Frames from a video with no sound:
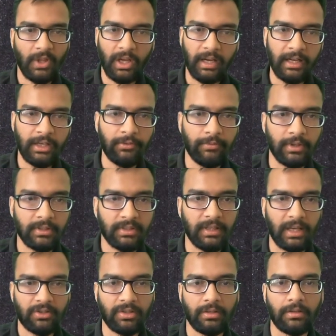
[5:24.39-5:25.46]
it works in
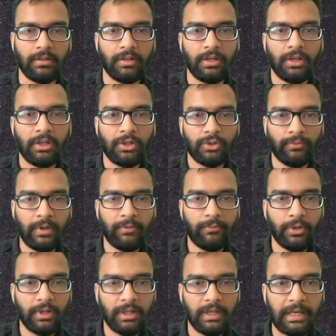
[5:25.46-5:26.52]
action. So when
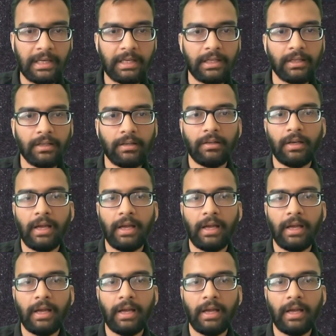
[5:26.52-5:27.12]
we create